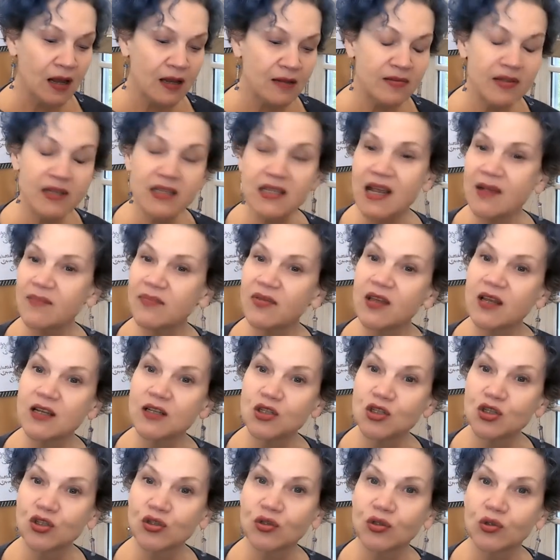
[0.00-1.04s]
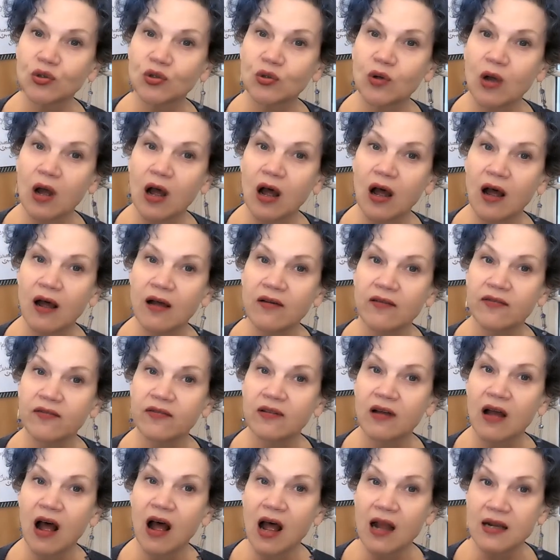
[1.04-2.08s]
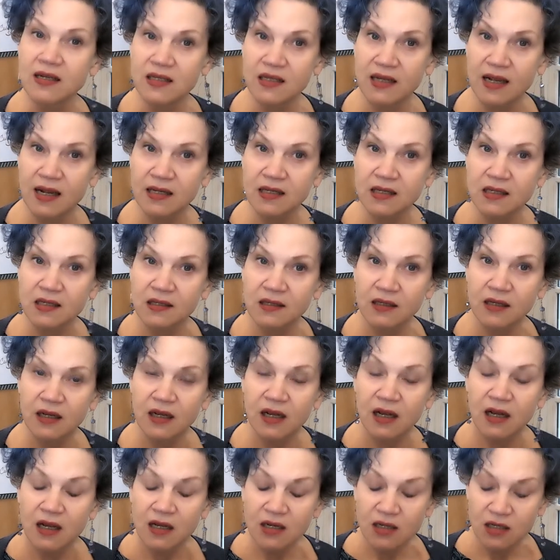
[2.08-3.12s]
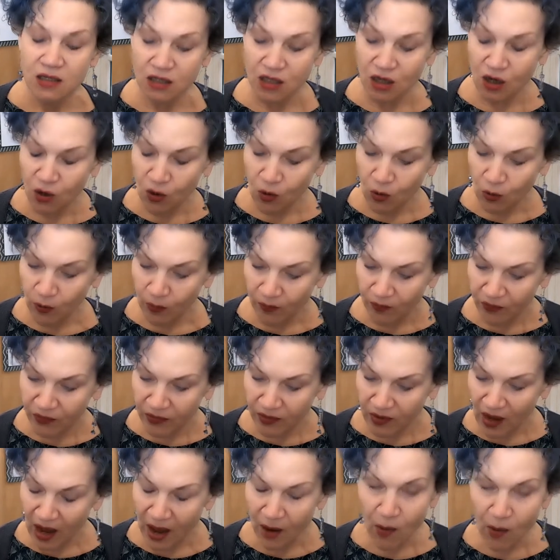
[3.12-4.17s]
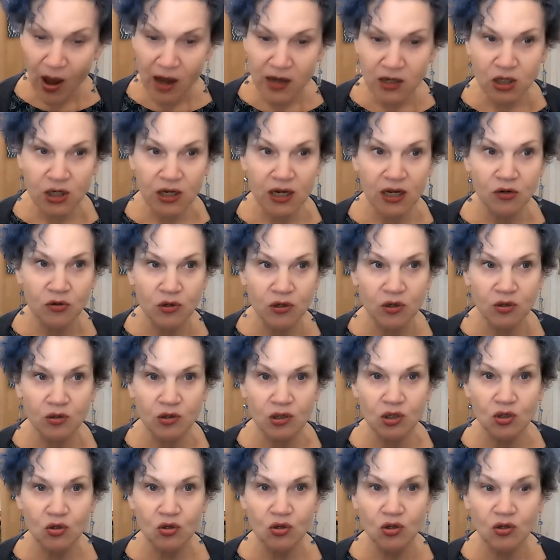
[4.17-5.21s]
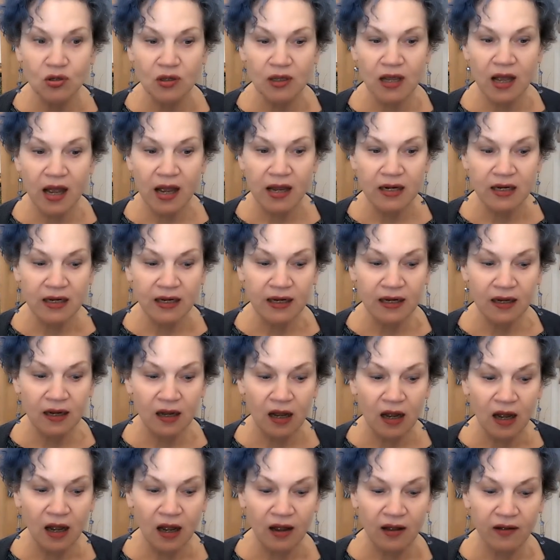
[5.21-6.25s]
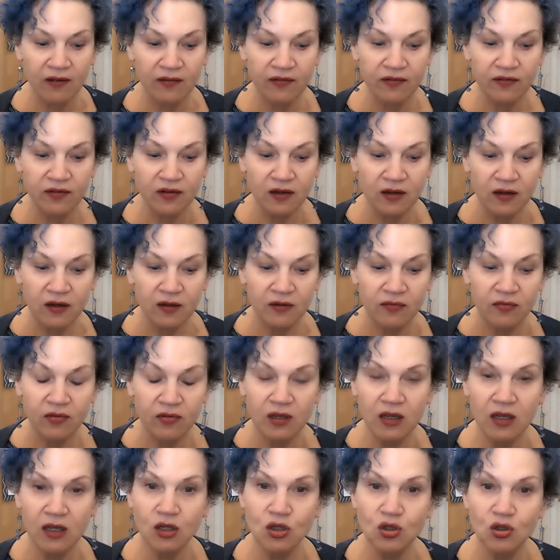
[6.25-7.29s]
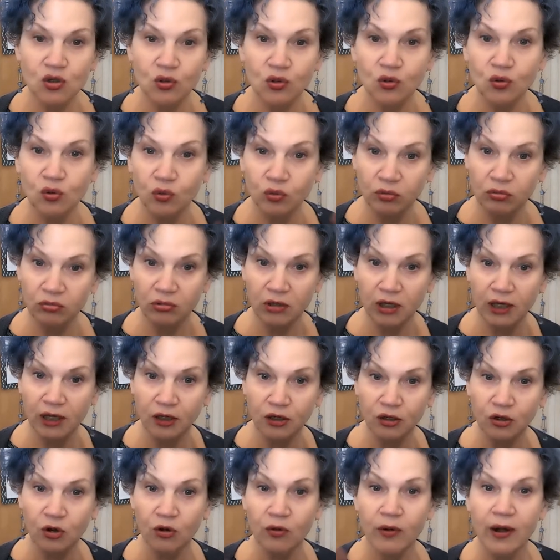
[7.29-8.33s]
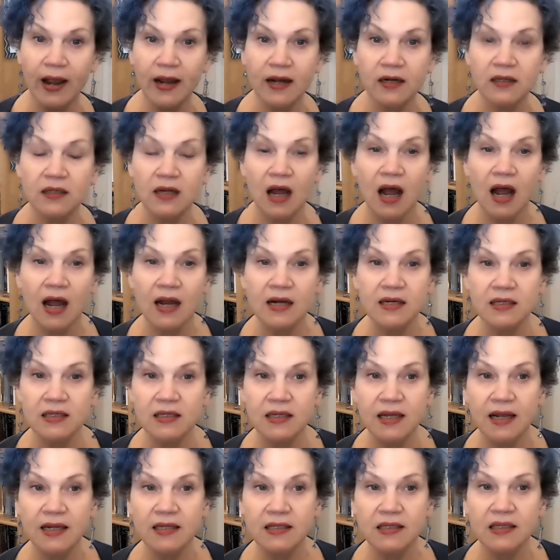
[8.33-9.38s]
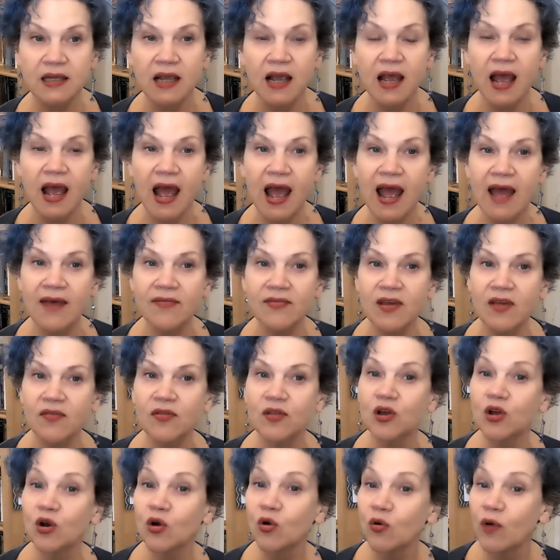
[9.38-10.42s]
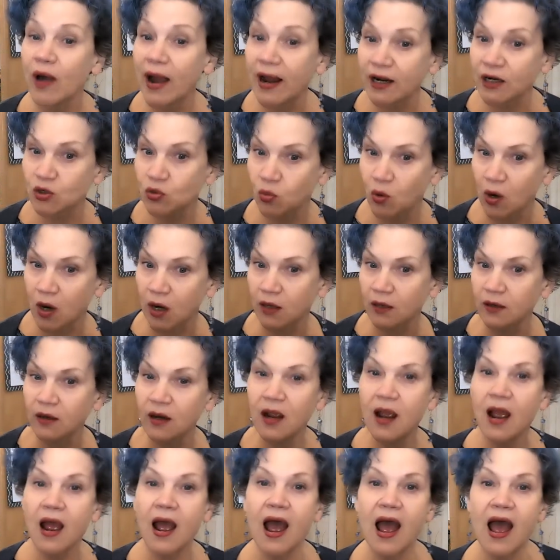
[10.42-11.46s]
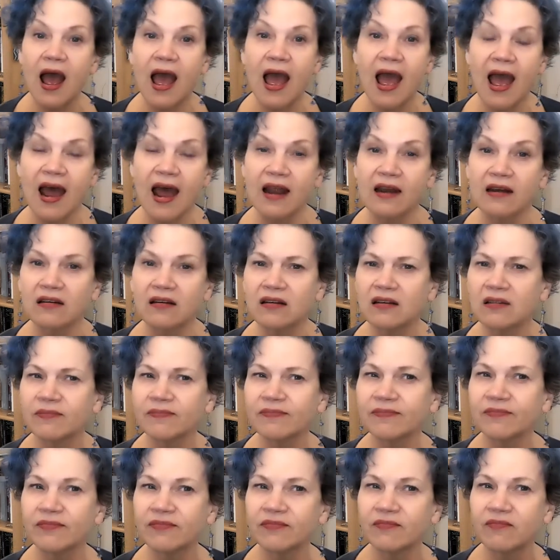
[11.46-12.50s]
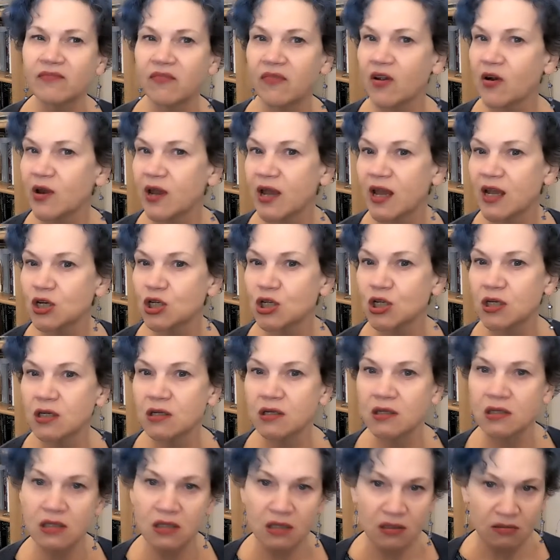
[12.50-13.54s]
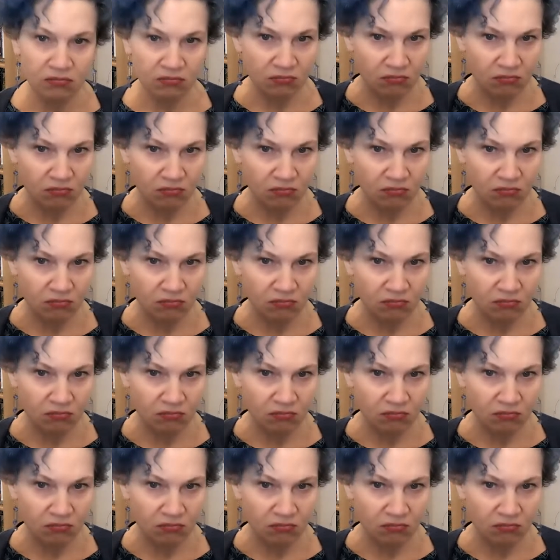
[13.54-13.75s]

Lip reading: The same thing is true of onsets. So I want to introduce you to the idea of the two incorrect onsets and then the correct one and variations